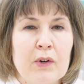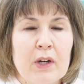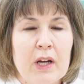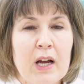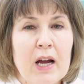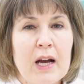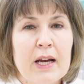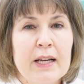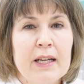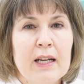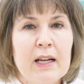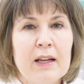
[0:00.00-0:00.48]
for
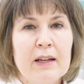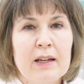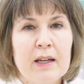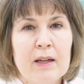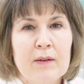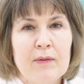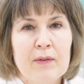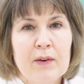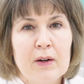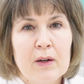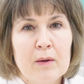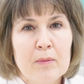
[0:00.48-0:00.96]
guideline
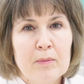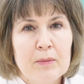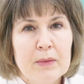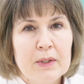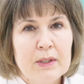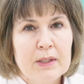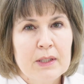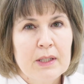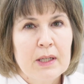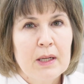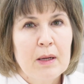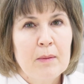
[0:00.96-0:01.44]

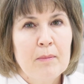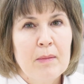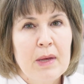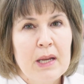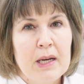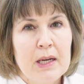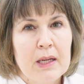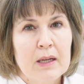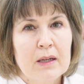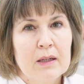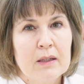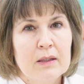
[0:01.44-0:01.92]
development in
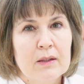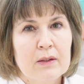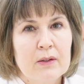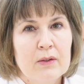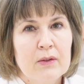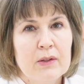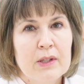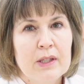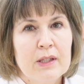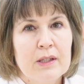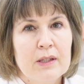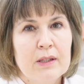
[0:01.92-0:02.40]
many
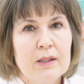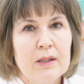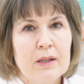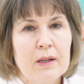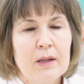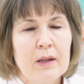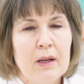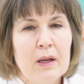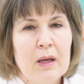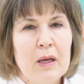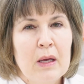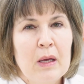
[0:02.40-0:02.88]
countries.
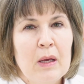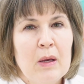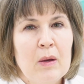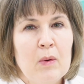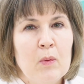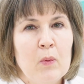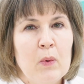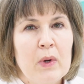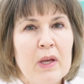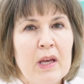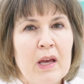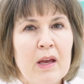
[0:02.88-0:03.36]

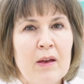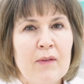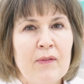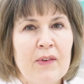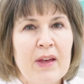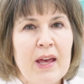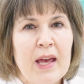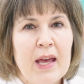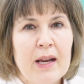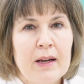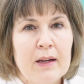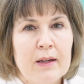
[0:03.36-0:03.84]
We have
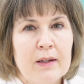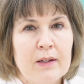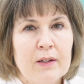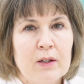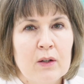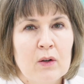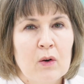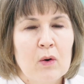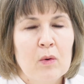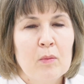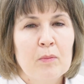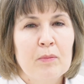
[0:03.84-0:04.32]
added
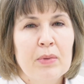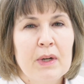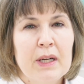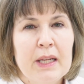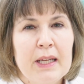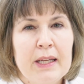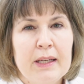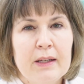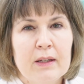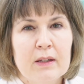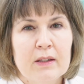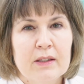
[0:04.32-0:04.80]
a
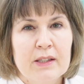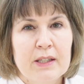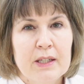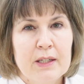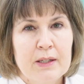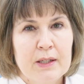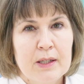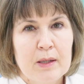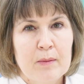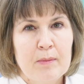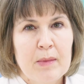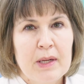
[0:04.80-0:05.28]
complete
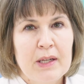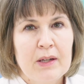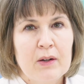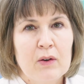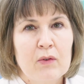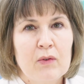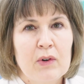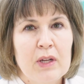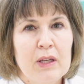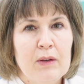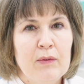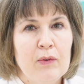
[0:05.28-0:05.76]
systematic
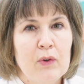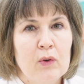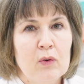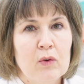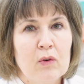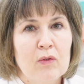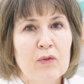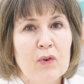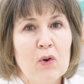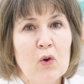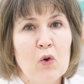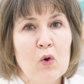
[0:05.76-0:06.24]
review
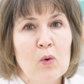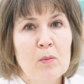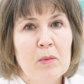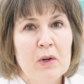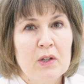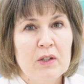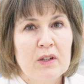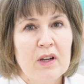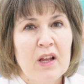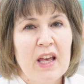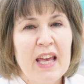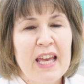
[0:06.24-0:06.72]
of
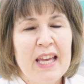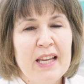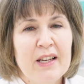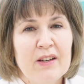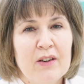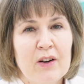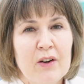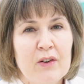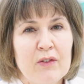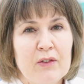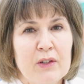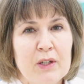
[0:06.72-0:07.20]
almost
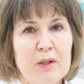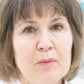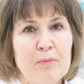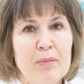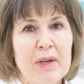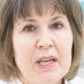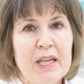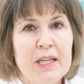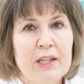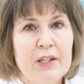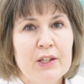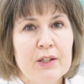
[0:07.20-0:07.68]
800
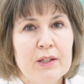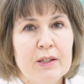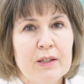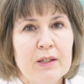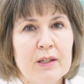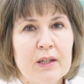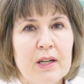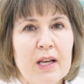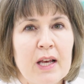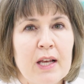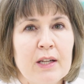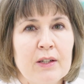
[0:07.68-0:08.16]

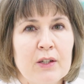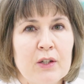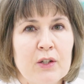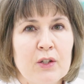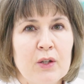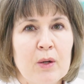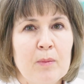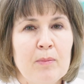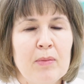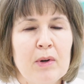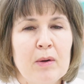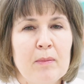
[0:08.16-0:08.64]
pages as a
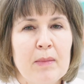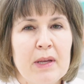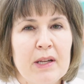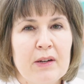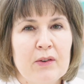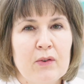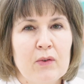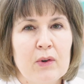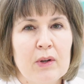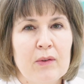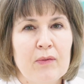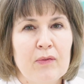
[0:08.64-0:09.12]

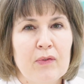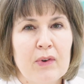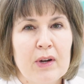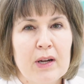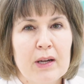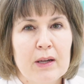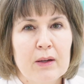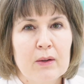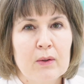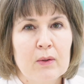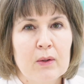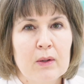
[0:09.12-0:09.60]
supplementary
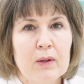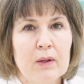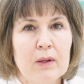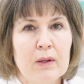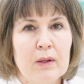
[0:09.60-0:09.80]
file.